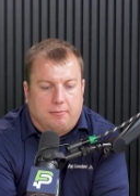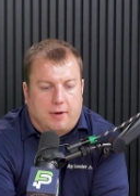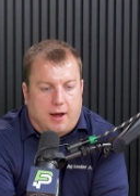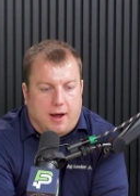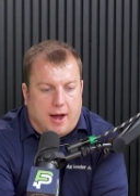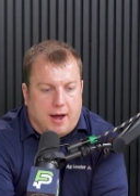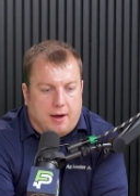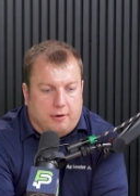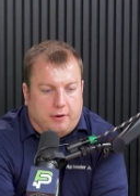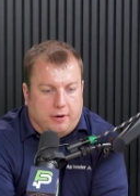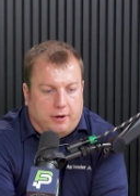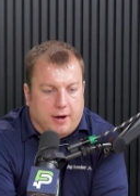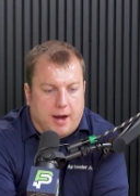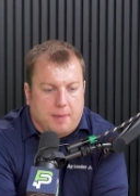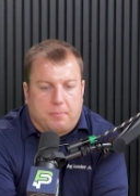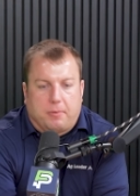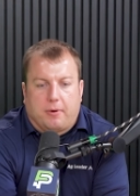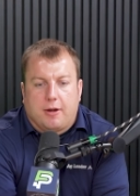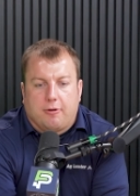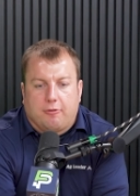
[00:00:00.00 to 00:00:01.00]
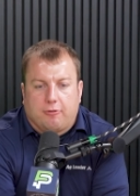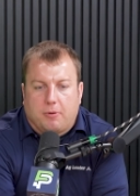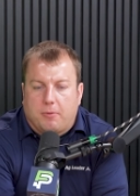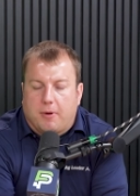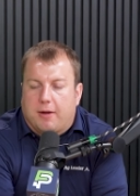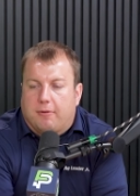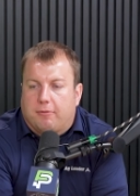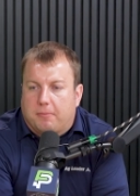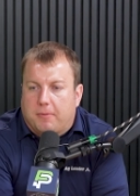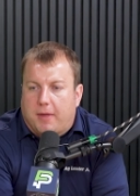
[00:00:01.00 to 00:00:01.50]
or operation
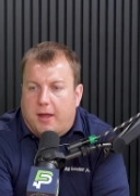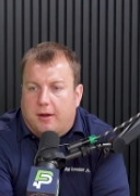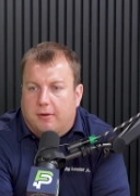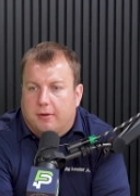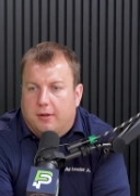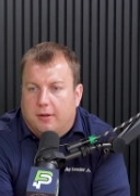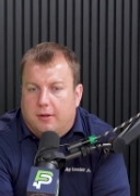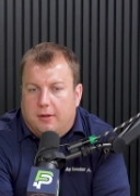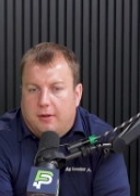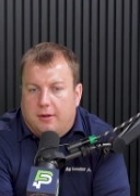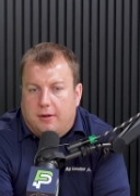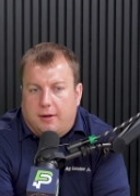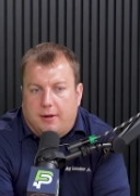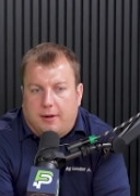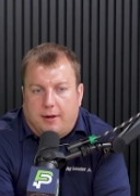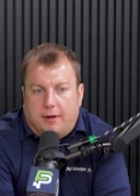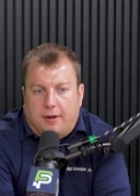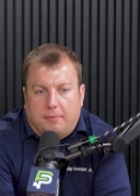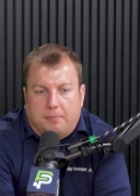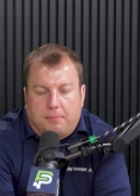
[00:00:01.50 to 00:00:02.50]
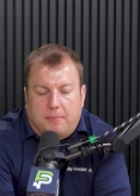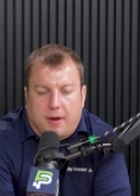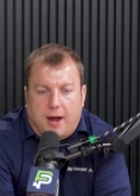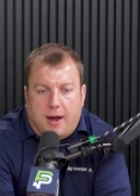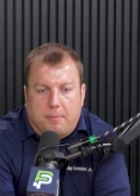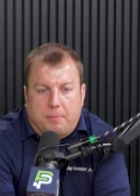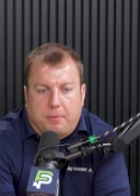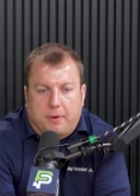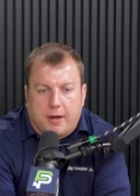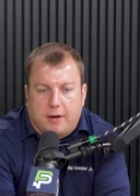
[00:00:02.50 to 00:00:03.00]
away from that
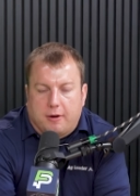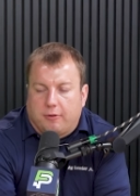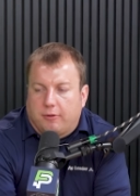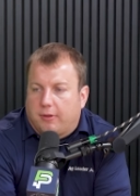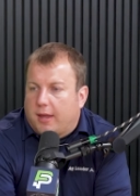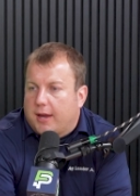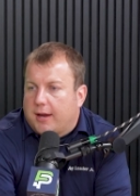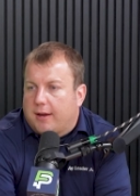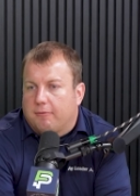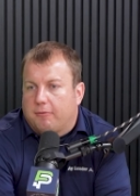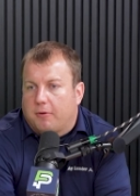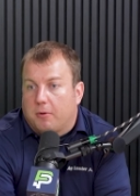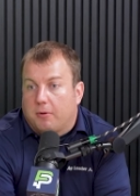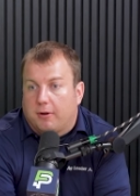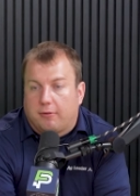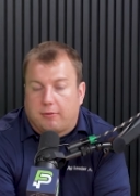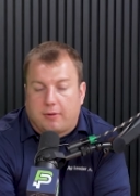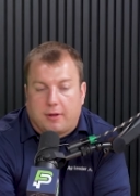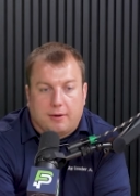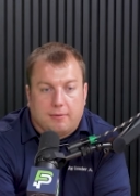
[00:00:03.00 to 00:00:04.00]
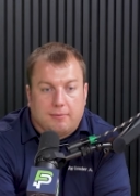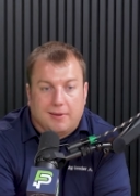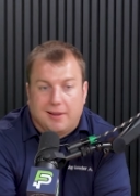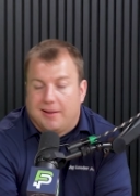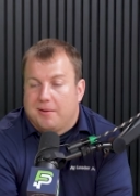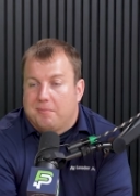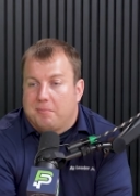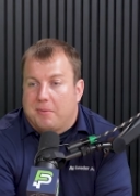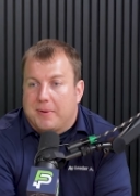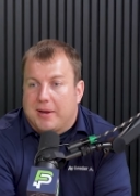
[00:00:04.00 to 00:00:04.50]
operator, so they can focus on
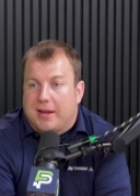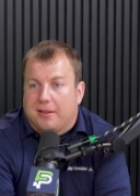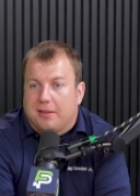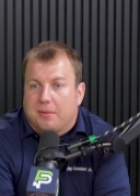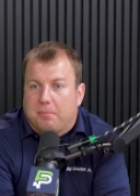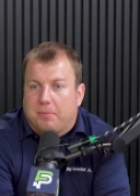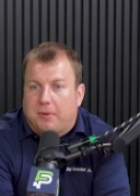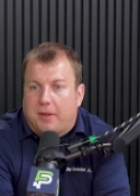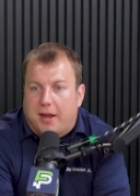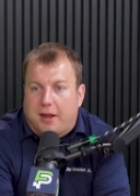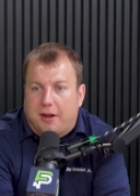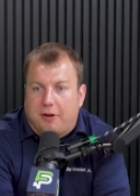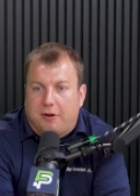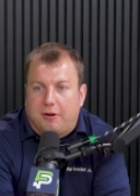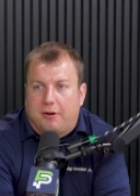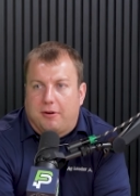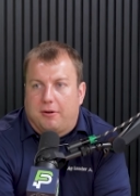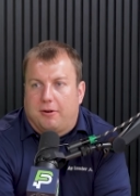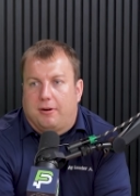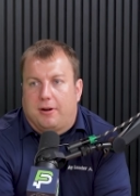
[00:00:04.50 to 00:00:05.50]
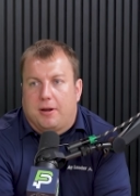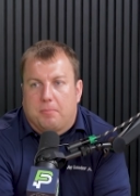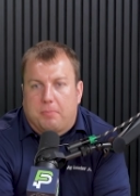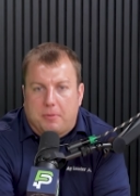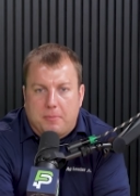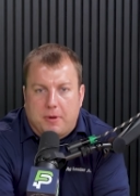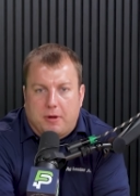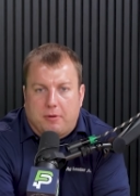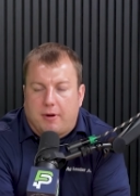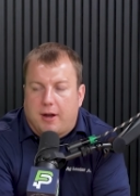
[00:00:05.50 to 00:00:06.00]
maybe getting the planter or
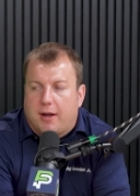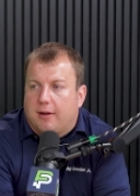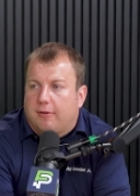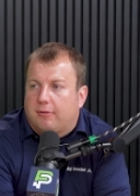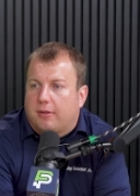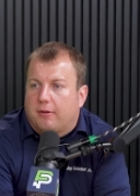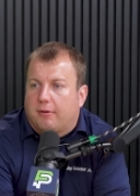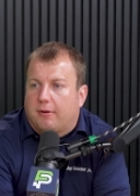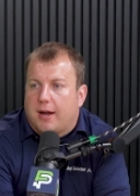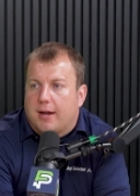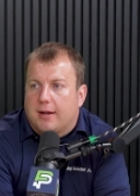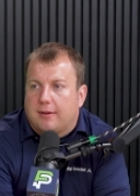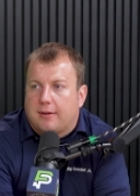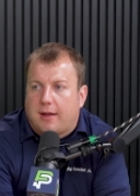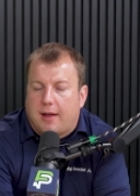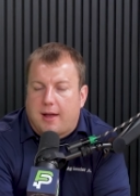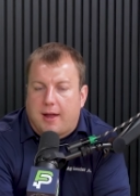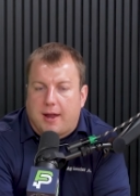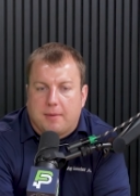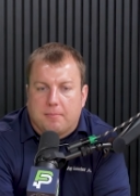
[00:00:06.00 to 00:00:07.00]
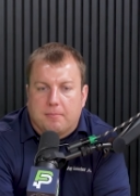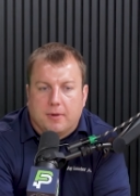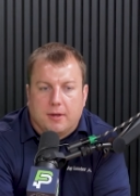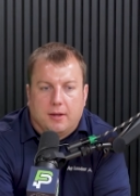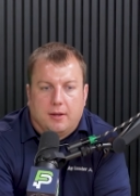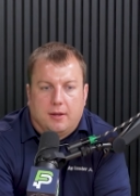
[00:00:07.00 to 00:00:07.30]
implement raised at the right time.